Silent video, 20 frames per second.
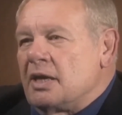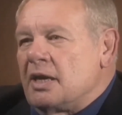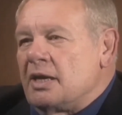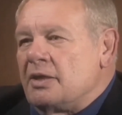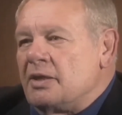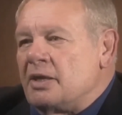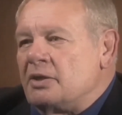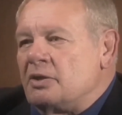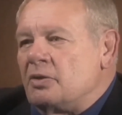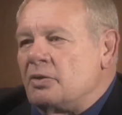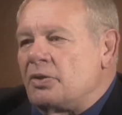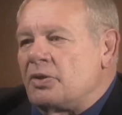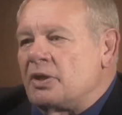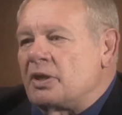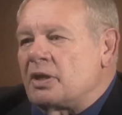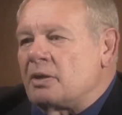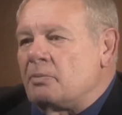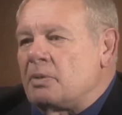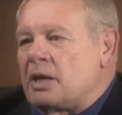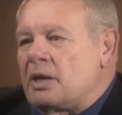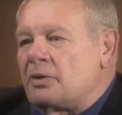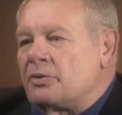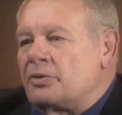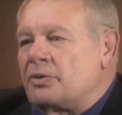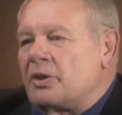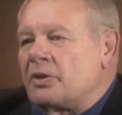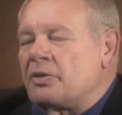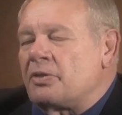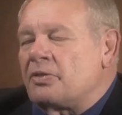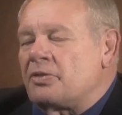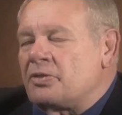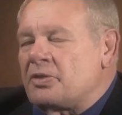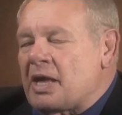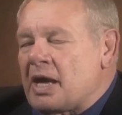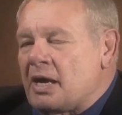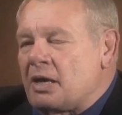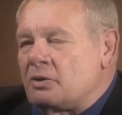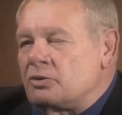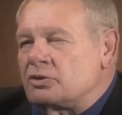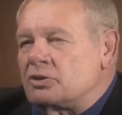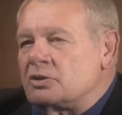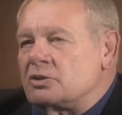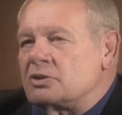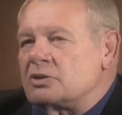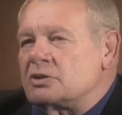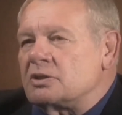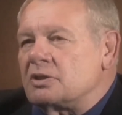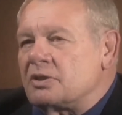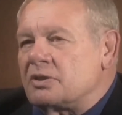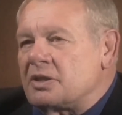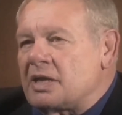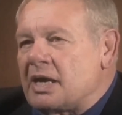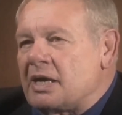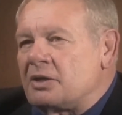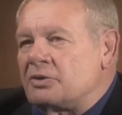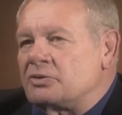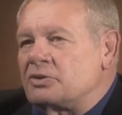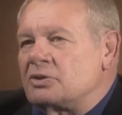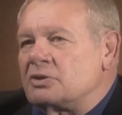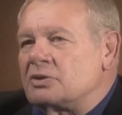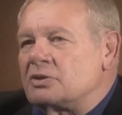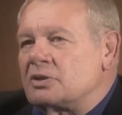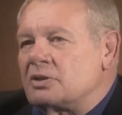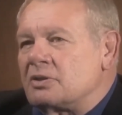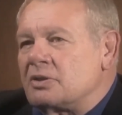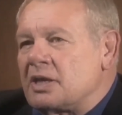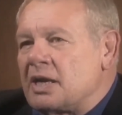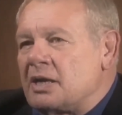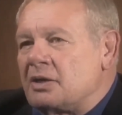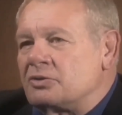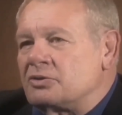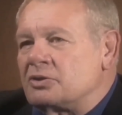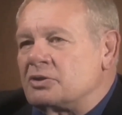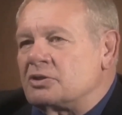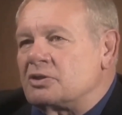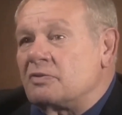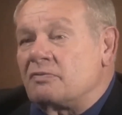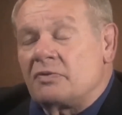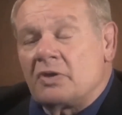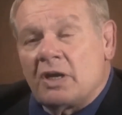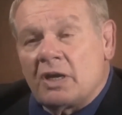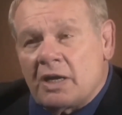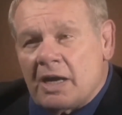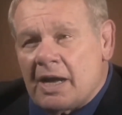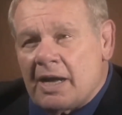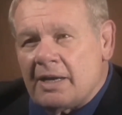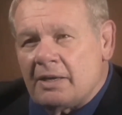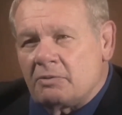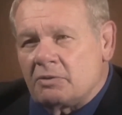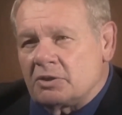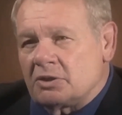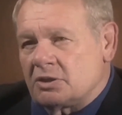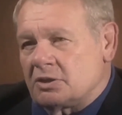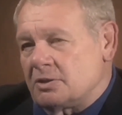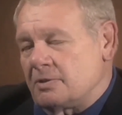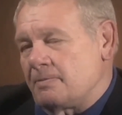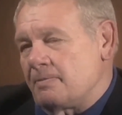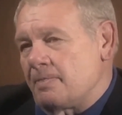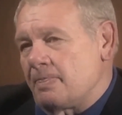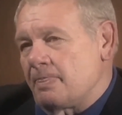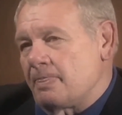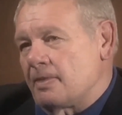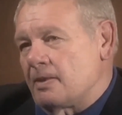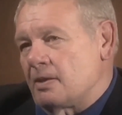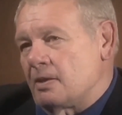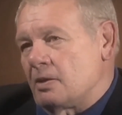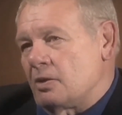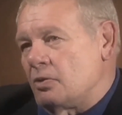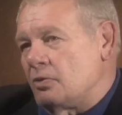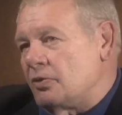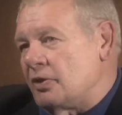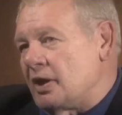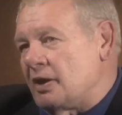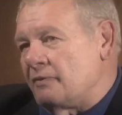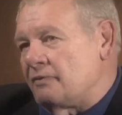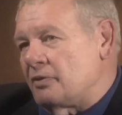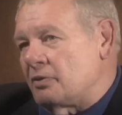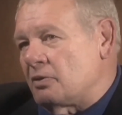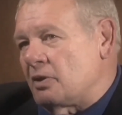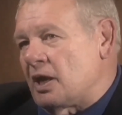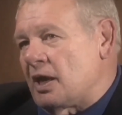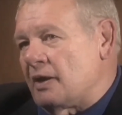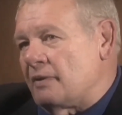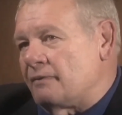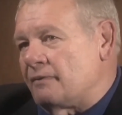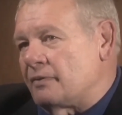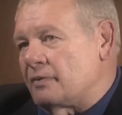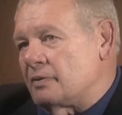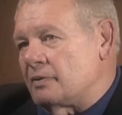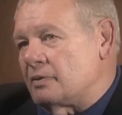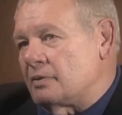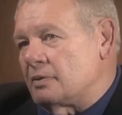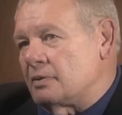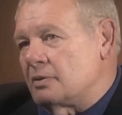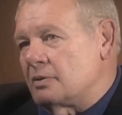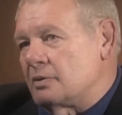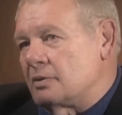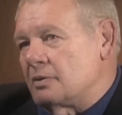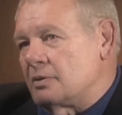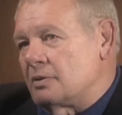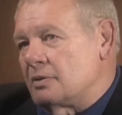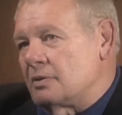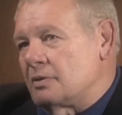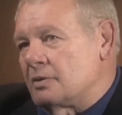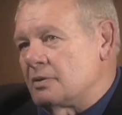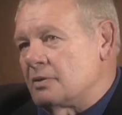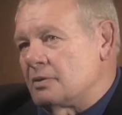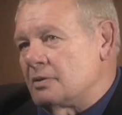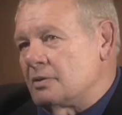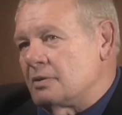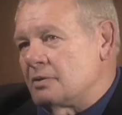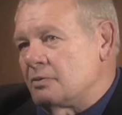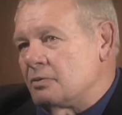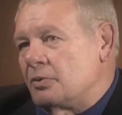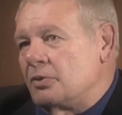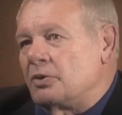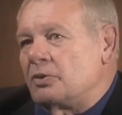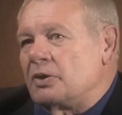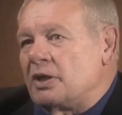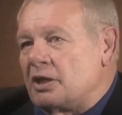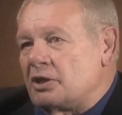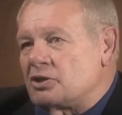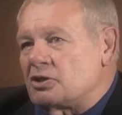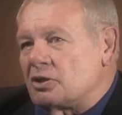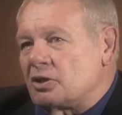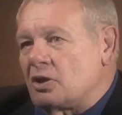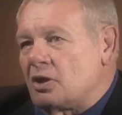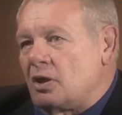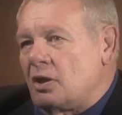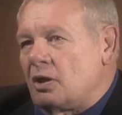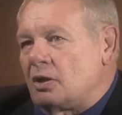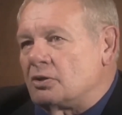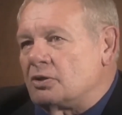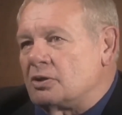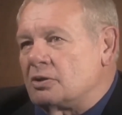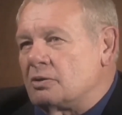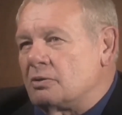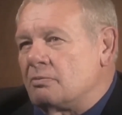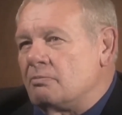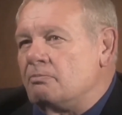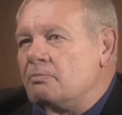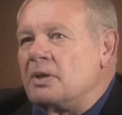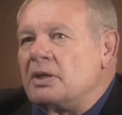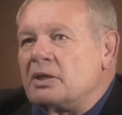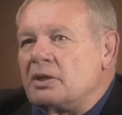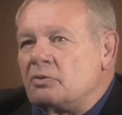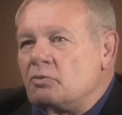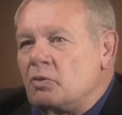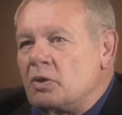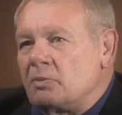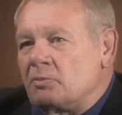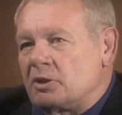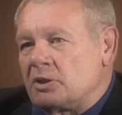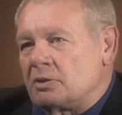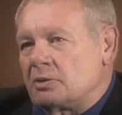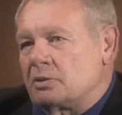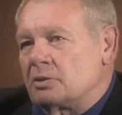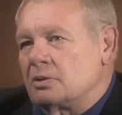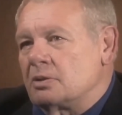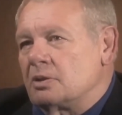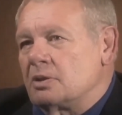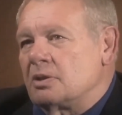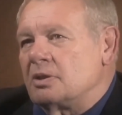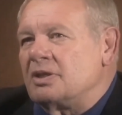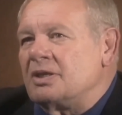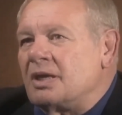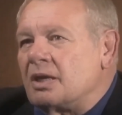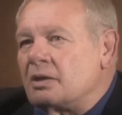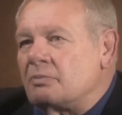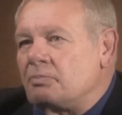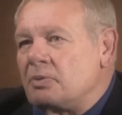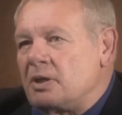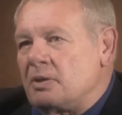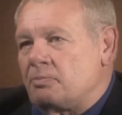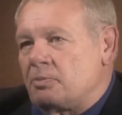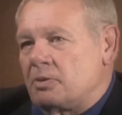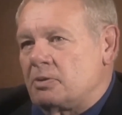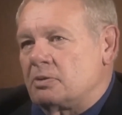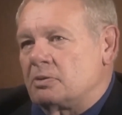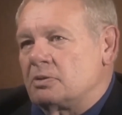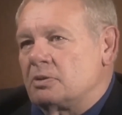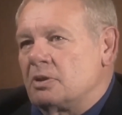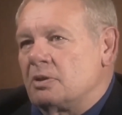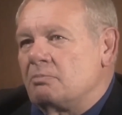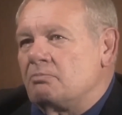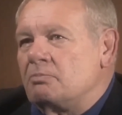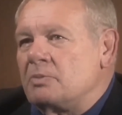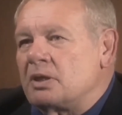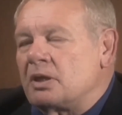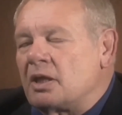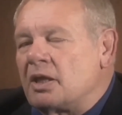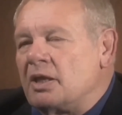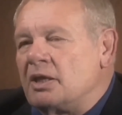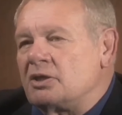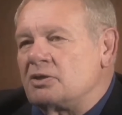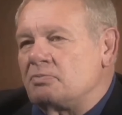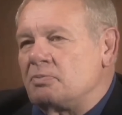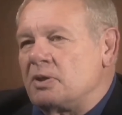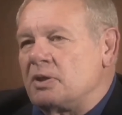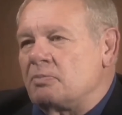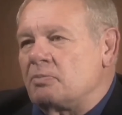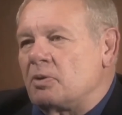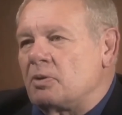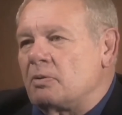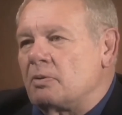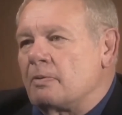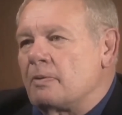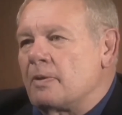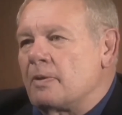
And then you think about the thousands and thousands and thousands of young Iowans who gave their life when their nation called. Men and women, young people, middle-aged people,